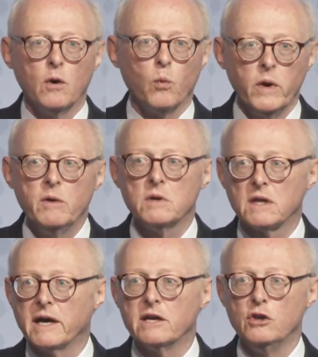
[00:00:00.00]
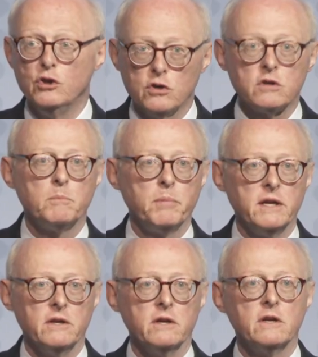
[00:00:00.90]
We would like your
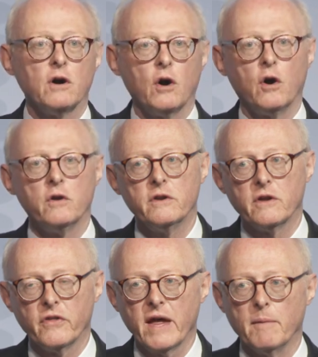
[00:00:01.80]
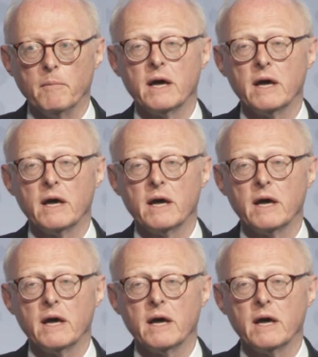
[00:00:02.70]
opinion on them.